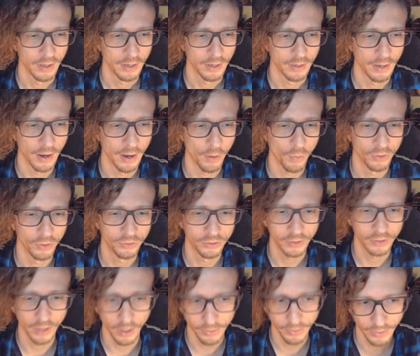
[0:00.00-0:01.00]
Now, once you
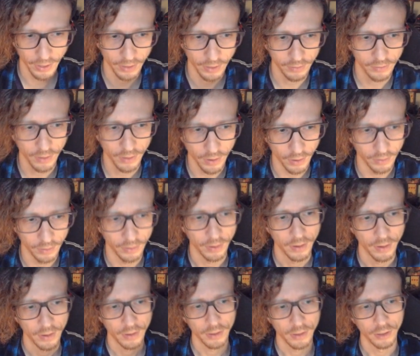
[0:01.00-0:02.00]
got that done,
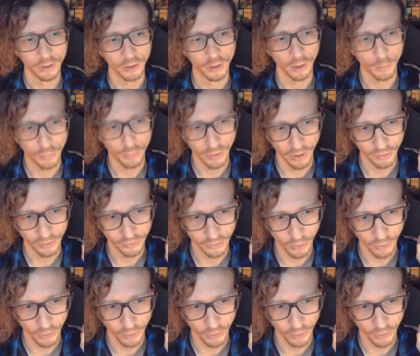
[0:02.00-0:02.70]
you're going to press